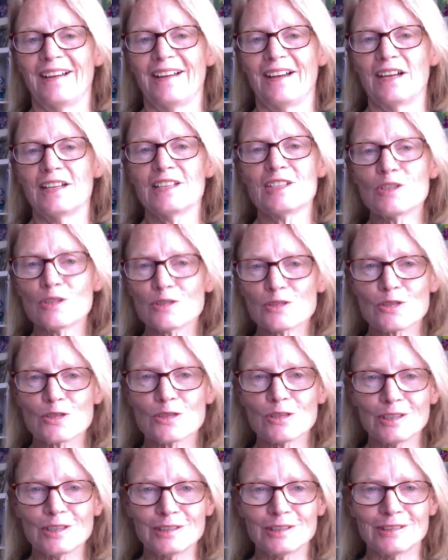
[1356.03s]
It's not
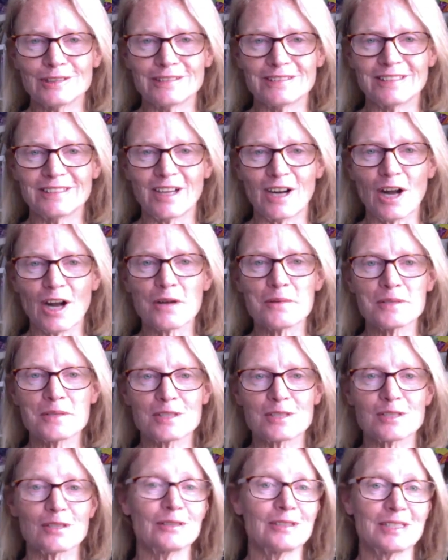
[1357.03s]
true. I
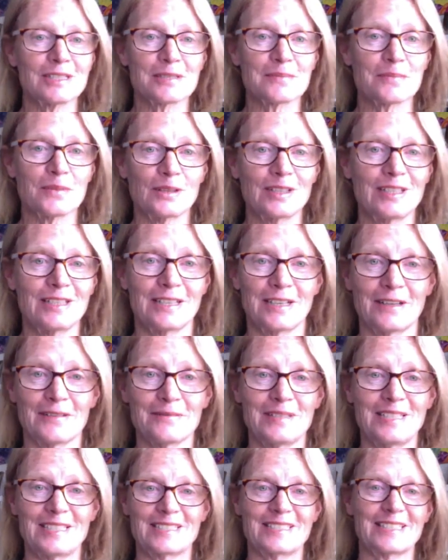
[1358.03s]
was so disappointed.
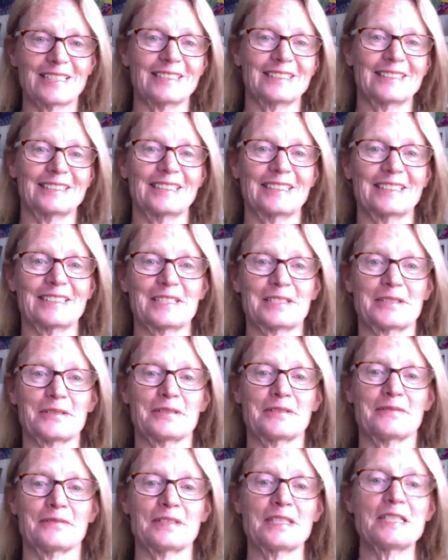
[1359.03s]
I've been telling that
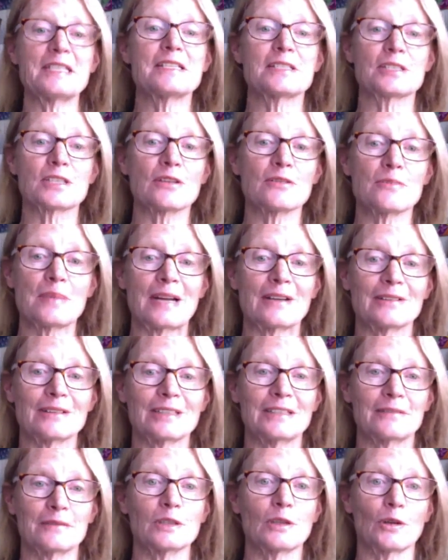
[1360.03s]
story for years. So
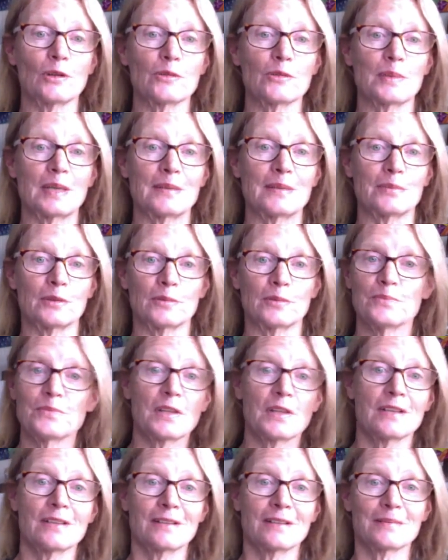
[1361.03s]
apparently have a lot of people.
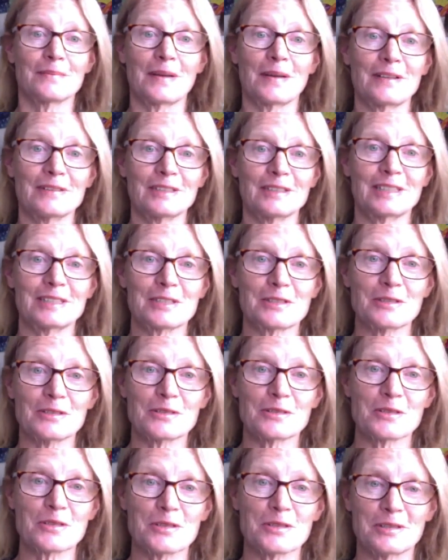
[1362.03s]
Apparently it's
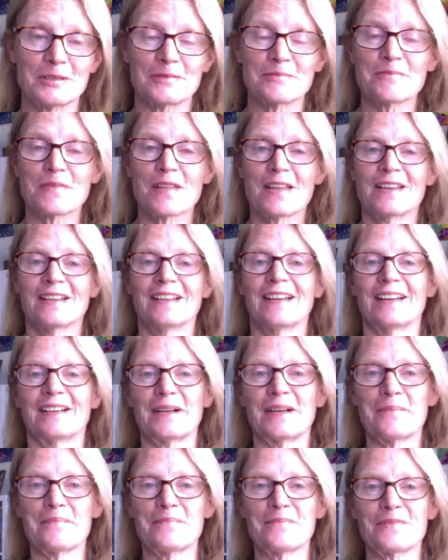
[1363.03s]
not true.
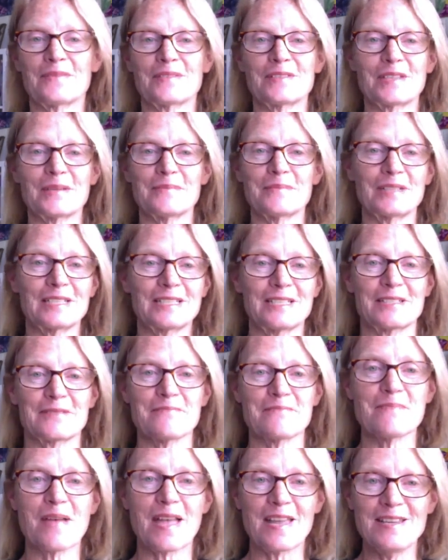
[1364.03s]
Somebody
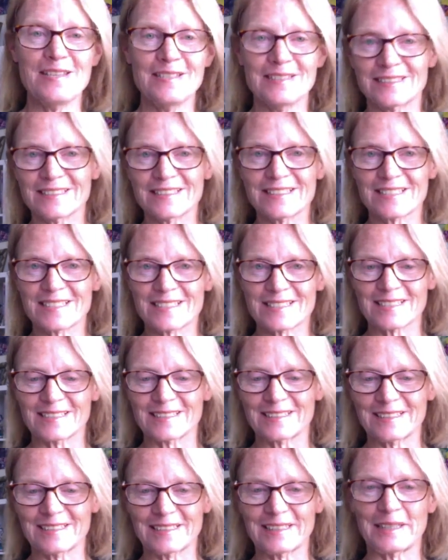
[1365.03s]
just made this
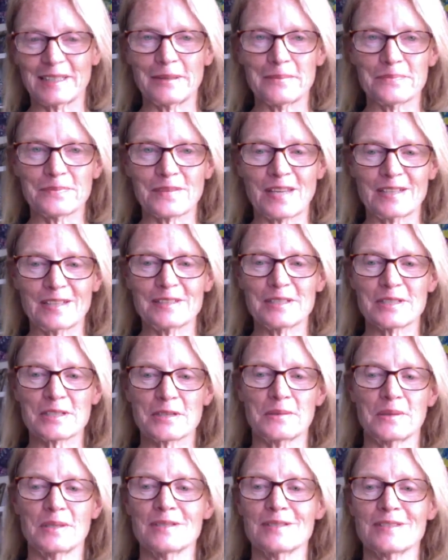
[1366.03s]
study up, and it's
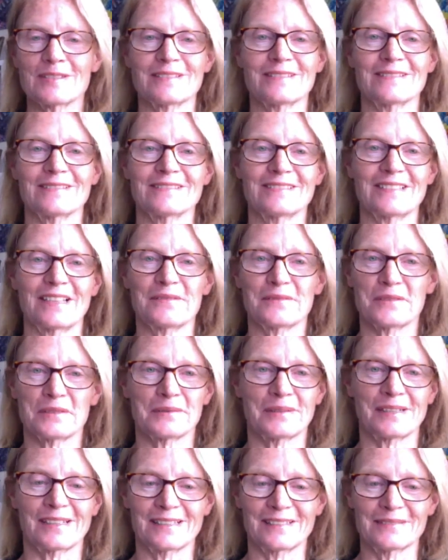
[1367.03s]
quoted
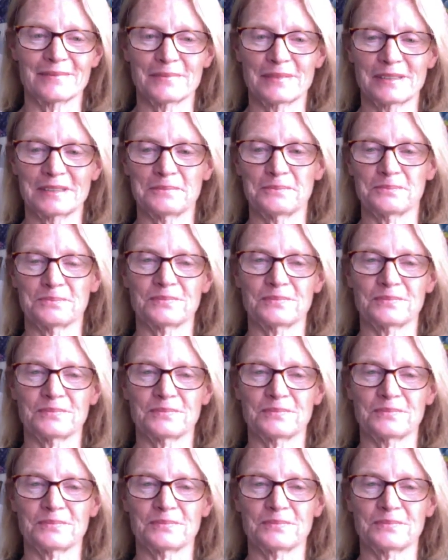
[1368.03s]
everywhere, but